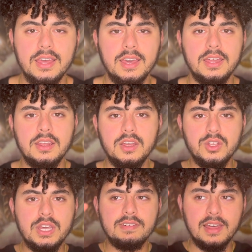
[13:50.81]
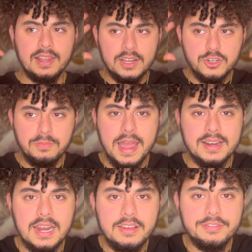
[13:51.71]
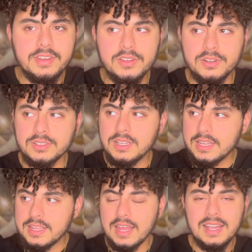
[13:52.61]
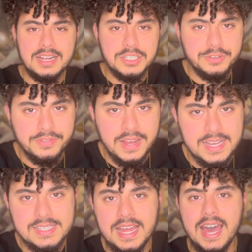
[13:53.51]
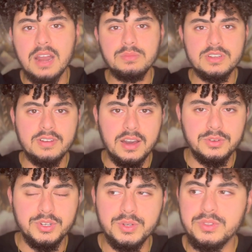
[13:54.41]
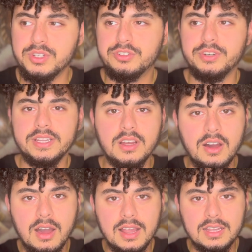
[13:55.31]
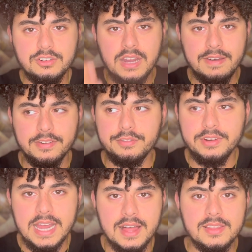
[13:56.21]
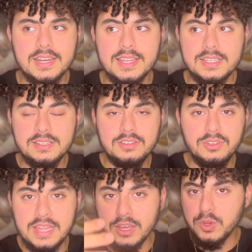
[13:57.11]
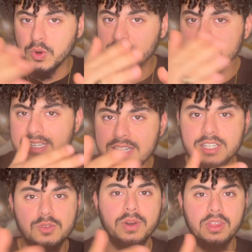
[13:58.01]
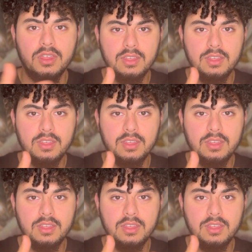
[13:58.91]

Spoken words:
And you have an electromagnetic field that electrifies the atoms around you to create the holographic reality that you're in resonance with.